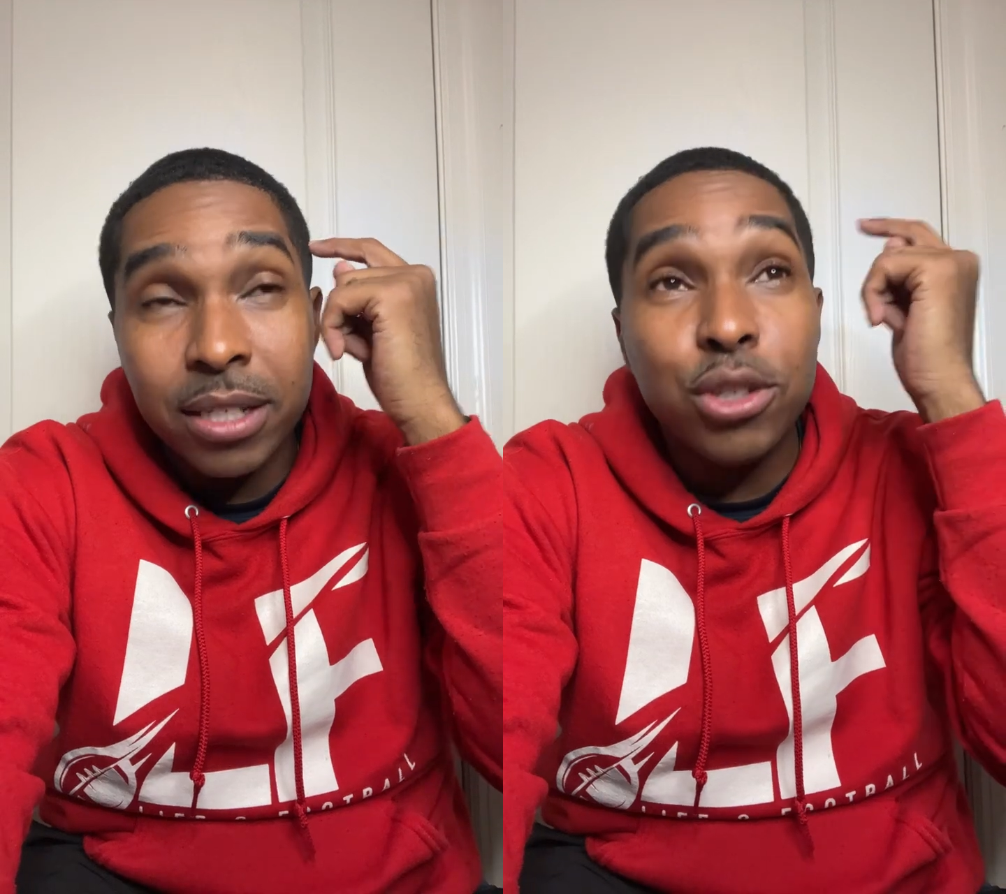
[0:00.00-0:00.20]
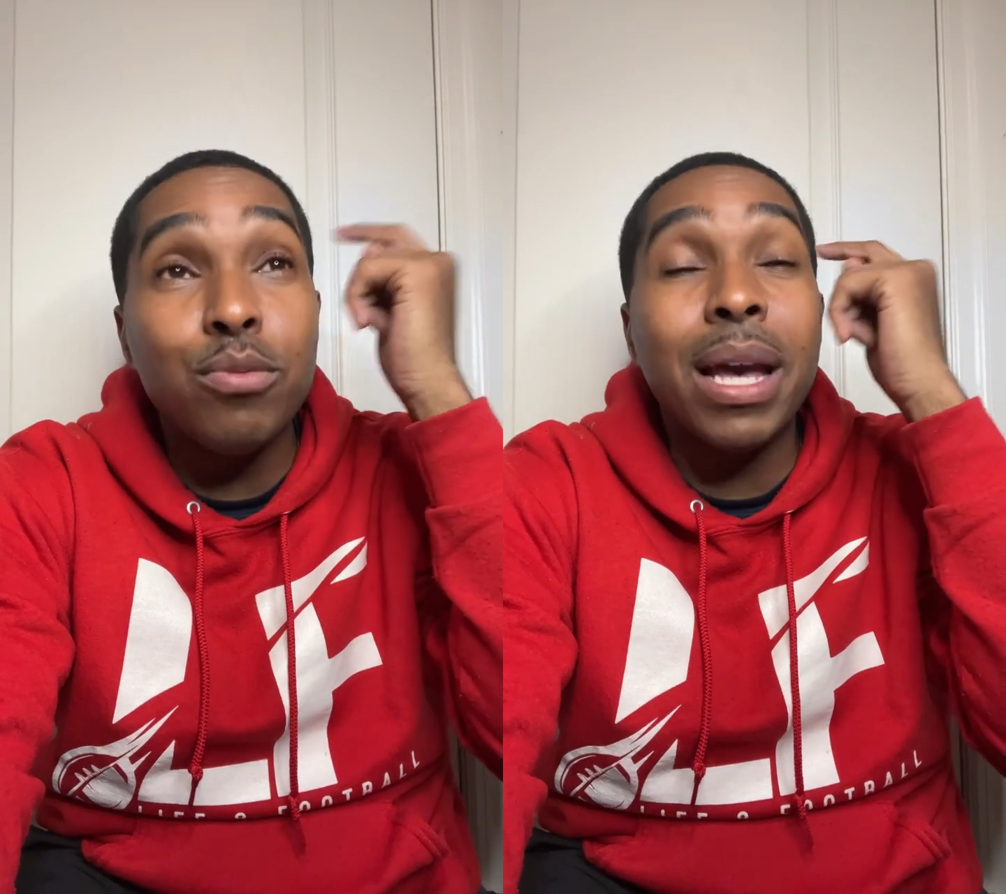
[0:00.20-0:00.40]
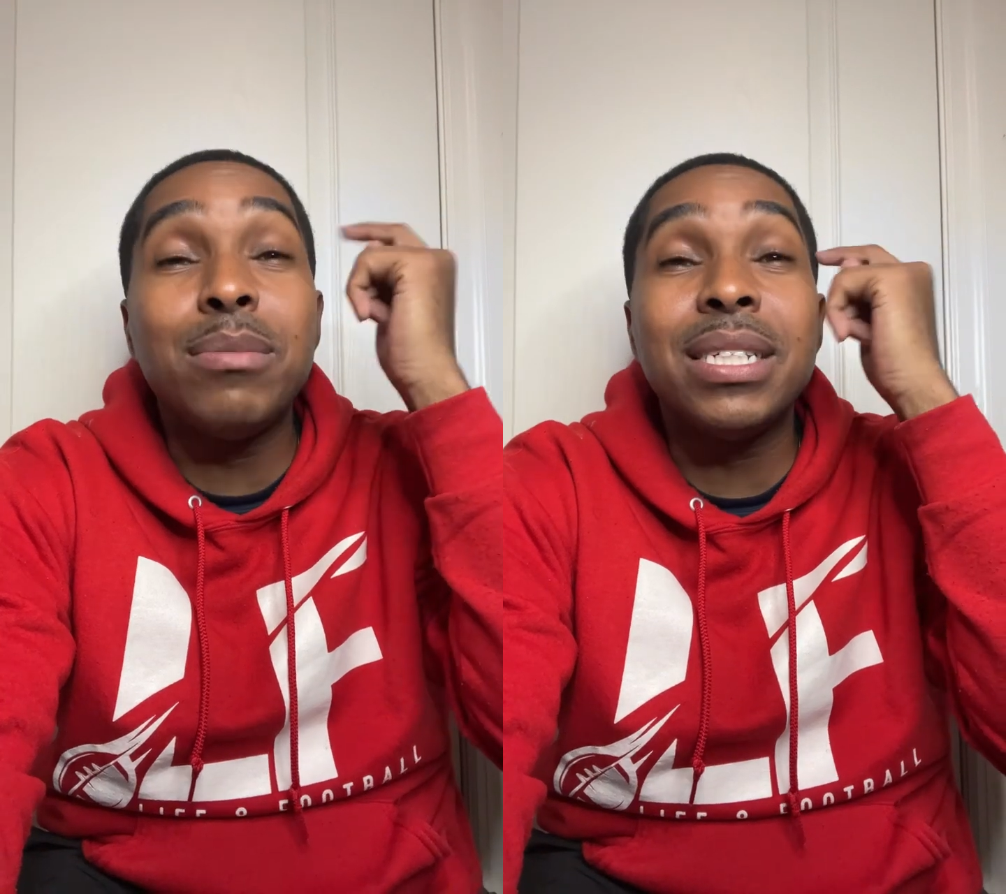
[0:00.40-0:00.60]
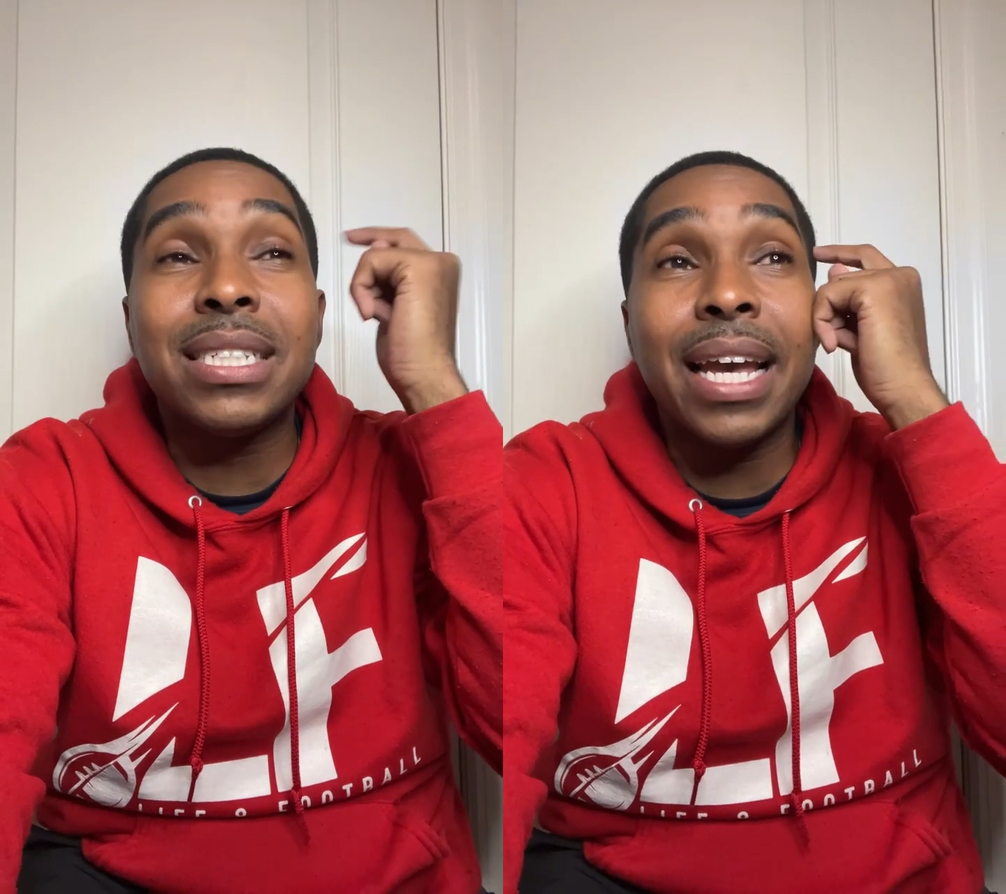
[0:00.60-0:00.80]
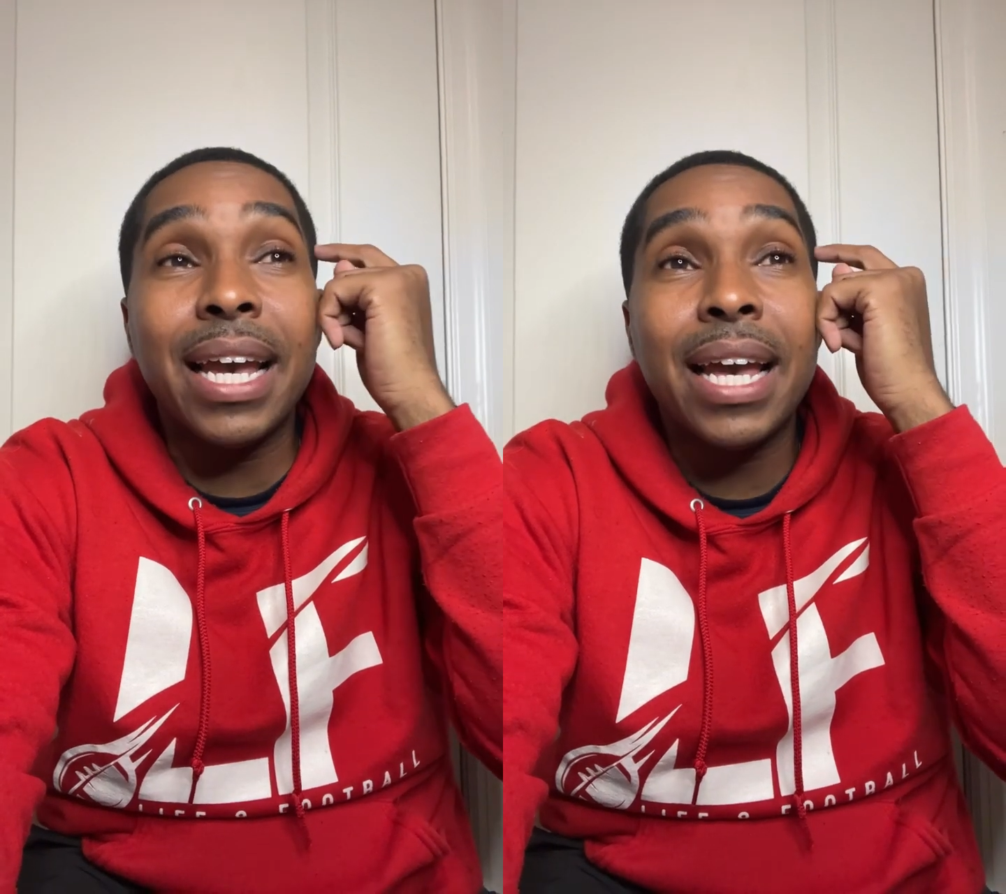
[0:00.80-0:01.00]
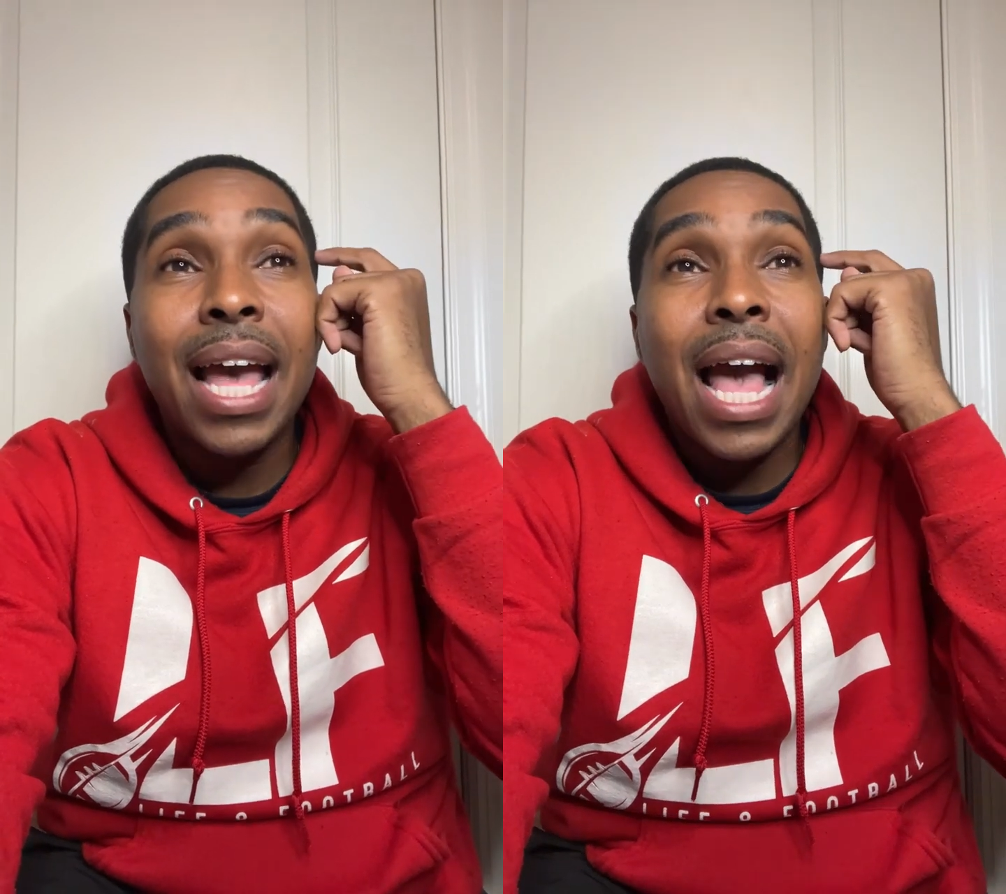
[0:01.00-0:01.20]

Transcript: You may be saying